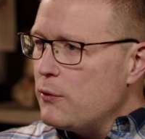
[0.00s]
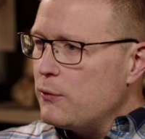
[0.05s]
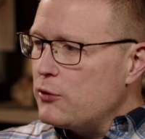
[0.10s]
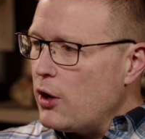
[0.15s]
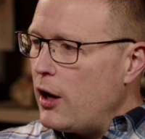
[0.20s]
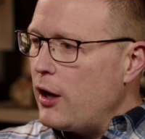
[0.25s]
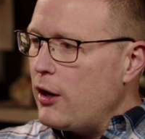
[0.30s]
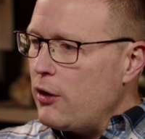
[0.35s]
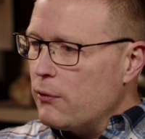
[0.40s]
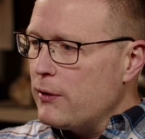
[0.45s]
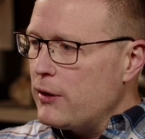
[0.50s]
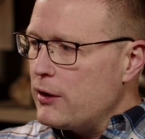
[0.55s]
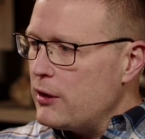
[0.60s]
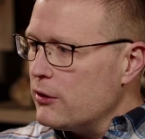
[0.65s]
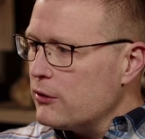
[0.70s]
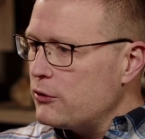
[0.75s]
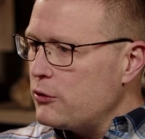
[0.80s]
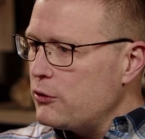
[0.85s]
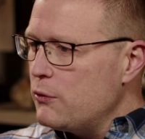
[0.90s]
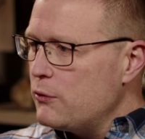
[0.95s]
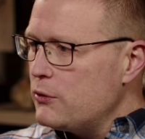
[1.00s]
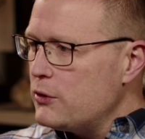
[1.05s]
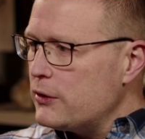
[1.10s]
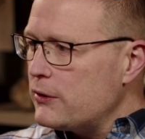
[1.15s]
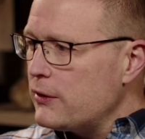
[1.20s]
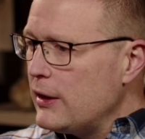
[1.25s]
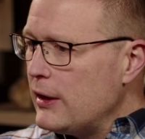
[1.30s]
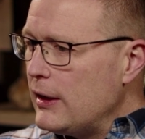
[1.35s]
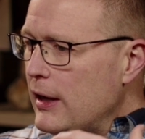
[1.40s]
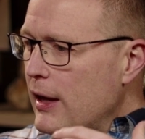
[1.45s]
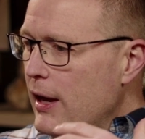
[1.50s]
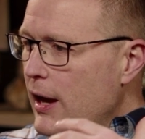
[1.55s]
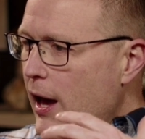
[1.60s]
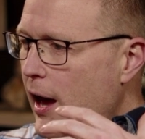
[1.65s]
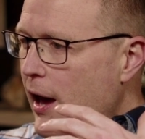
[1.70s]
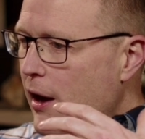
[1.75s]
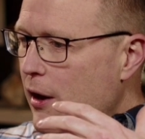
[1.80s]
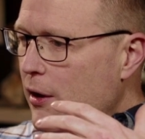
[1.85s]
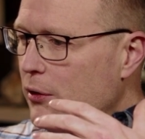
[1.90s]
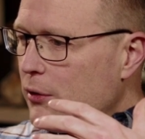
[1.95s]
taught it over the years too, of just
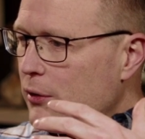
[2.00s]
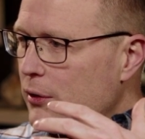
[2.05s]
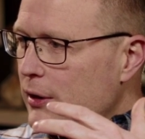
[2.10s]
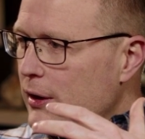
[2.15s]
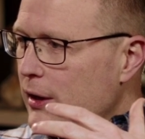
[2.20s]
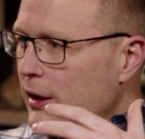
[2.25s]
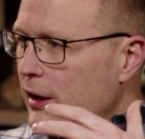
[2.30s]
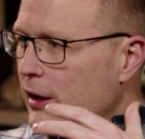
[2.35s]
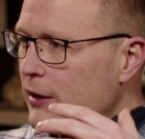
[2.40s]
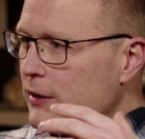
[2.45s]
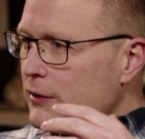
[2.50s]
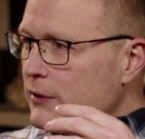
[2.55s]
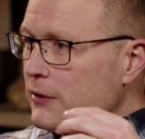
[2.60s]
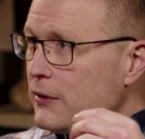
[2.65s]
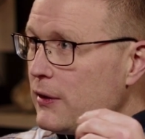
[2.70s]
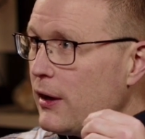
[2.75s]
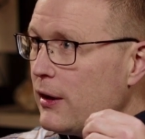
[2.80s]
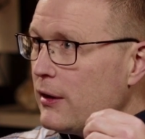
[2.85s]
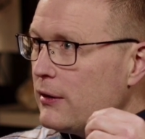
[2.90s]
how it is